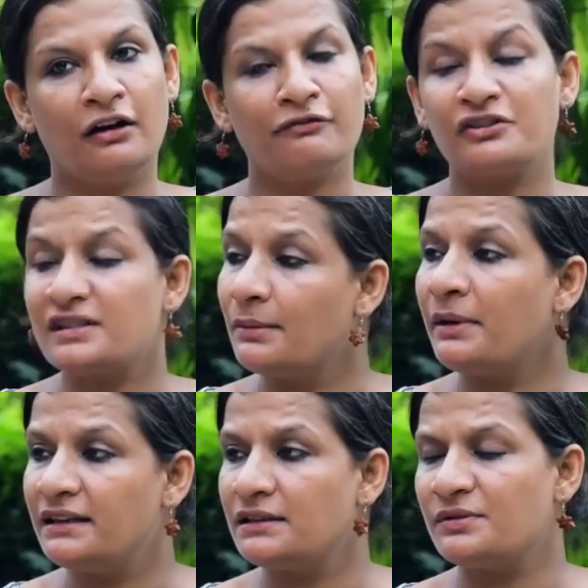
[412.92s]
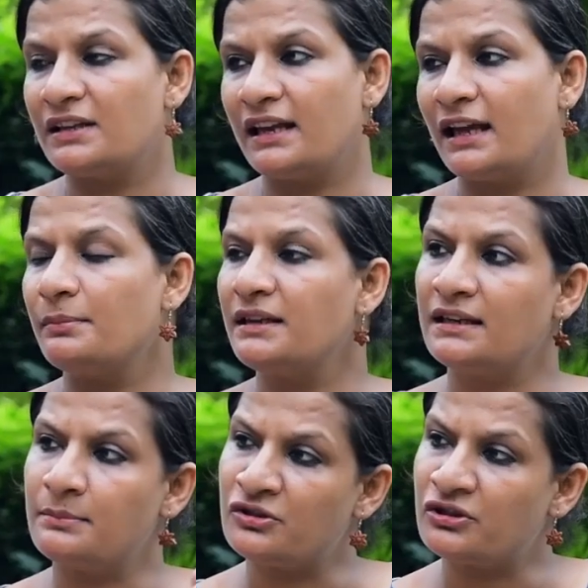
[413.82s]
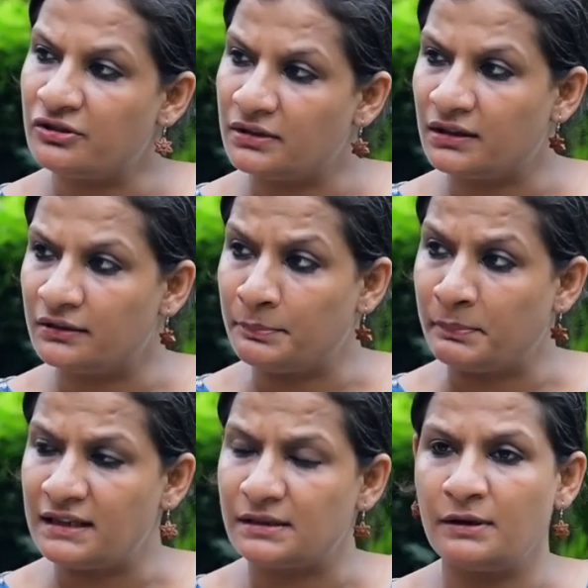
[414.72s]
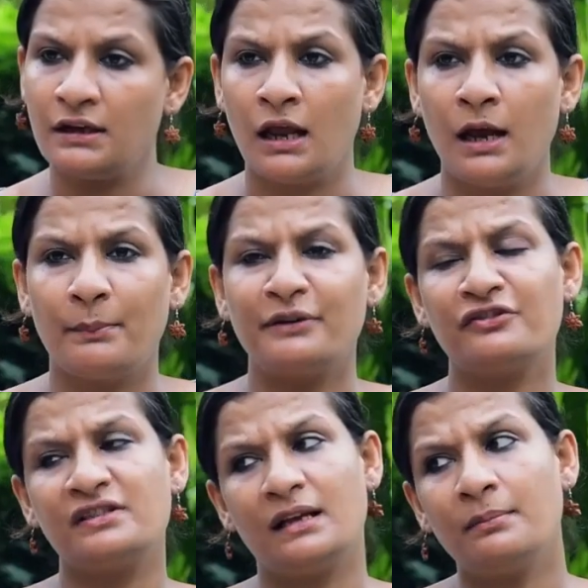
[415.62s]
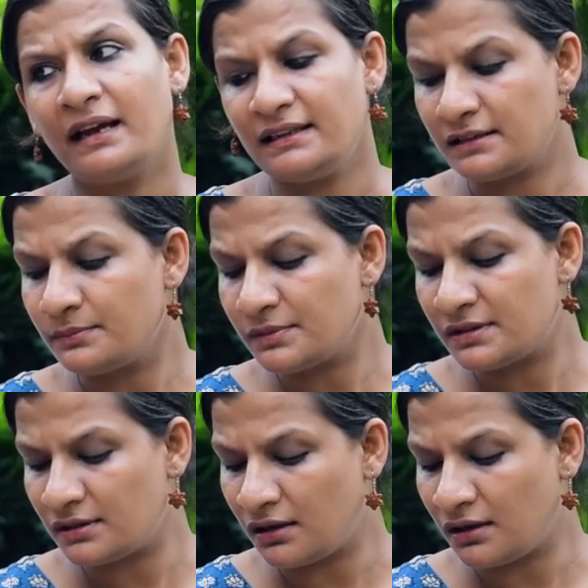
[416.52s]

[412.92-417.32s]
For some items, there can be an immediate replacement. But for some items,